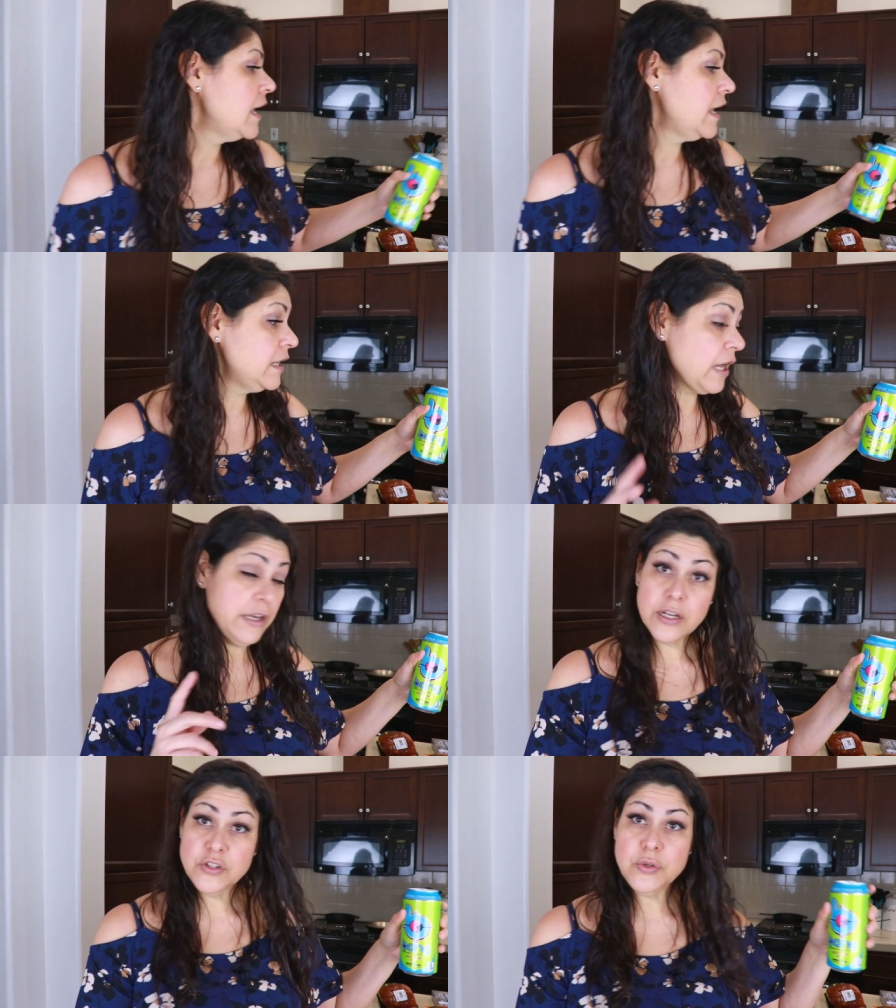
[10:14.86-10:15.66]
And I
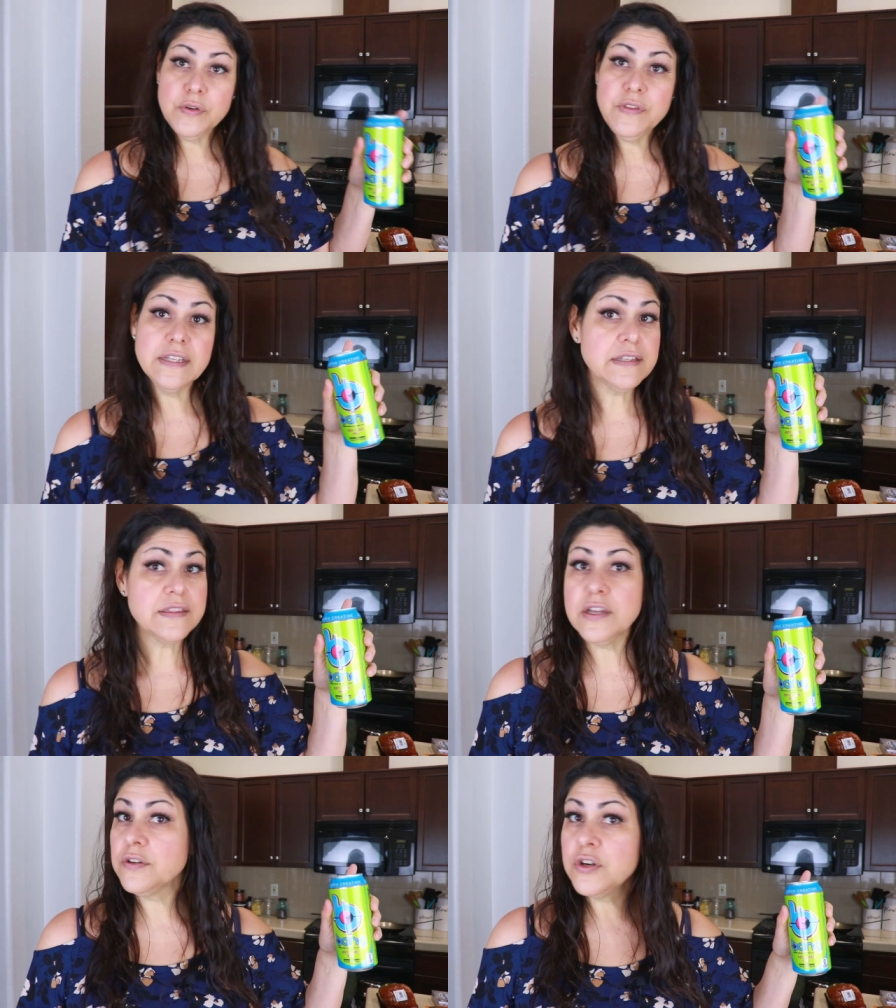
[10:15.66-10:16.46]
got two of these.
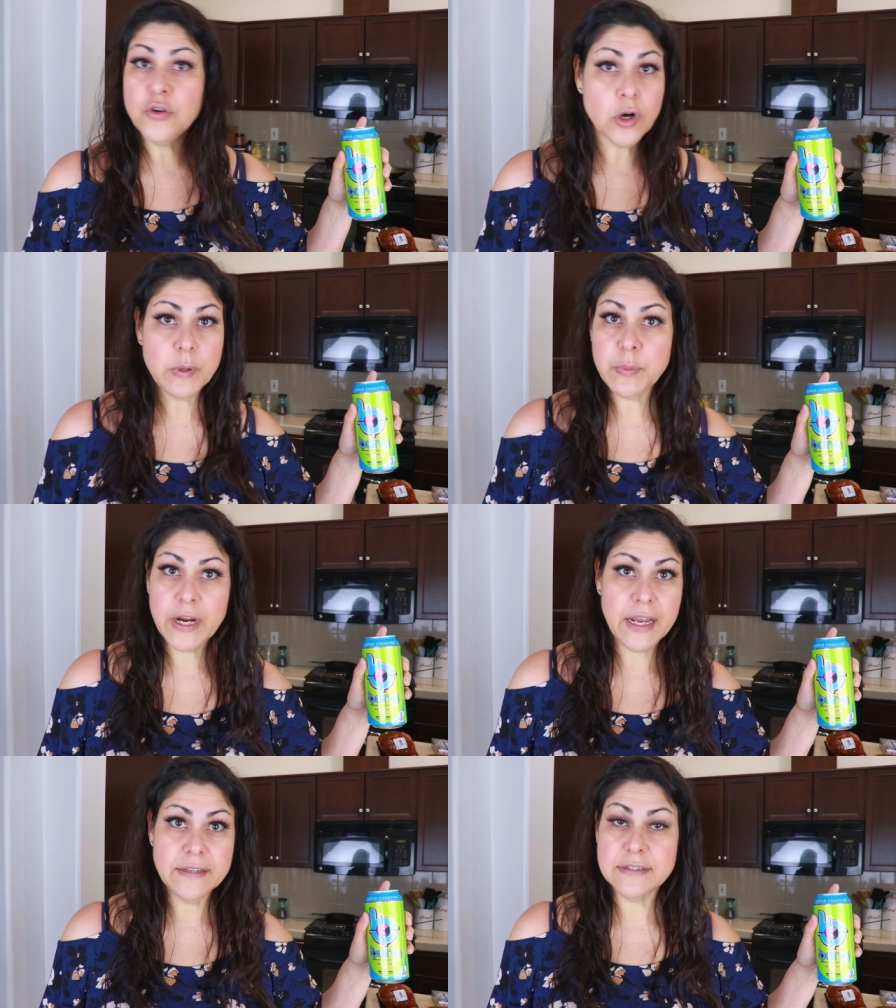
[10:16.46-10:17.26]
They're the normal
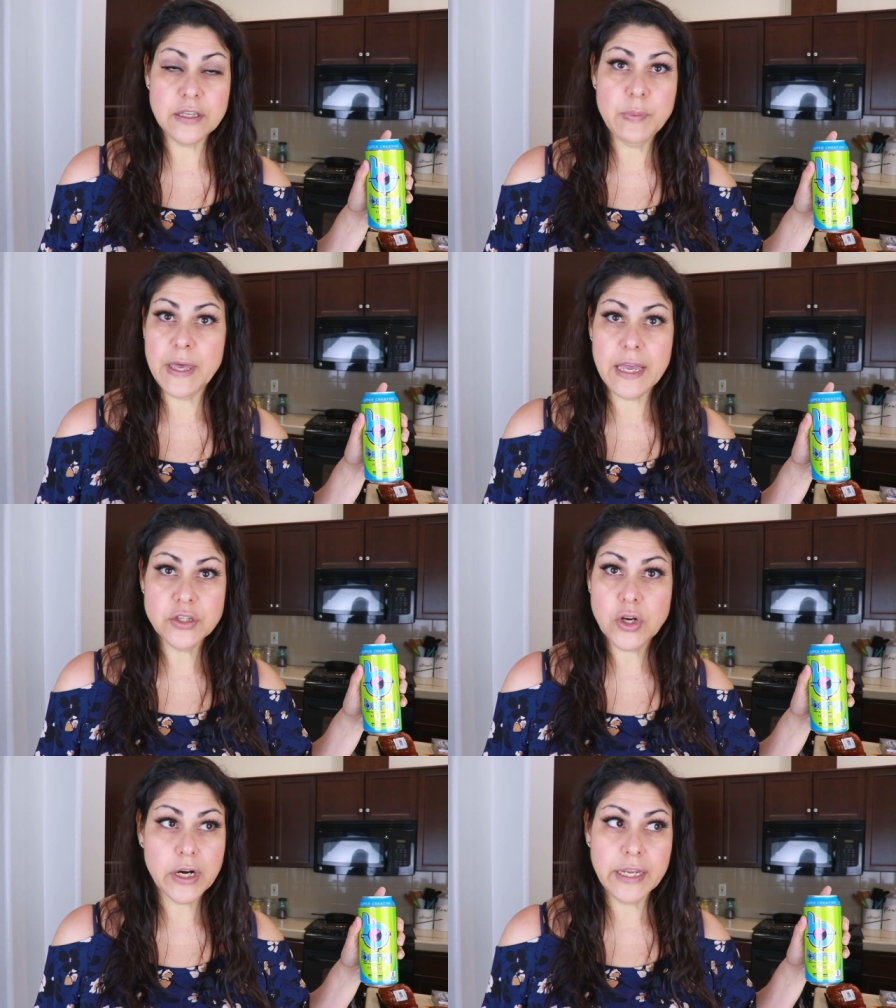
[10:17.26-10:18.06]
price that you pay at
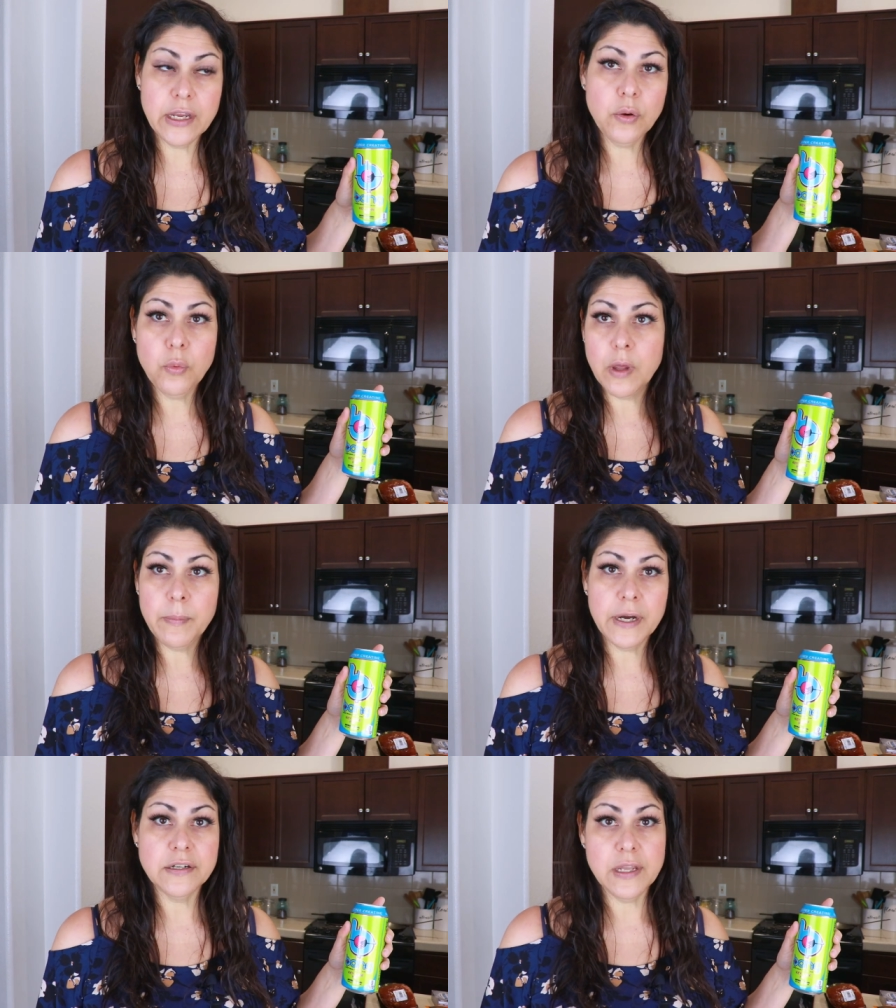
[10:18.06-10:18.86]
Target or Walmart.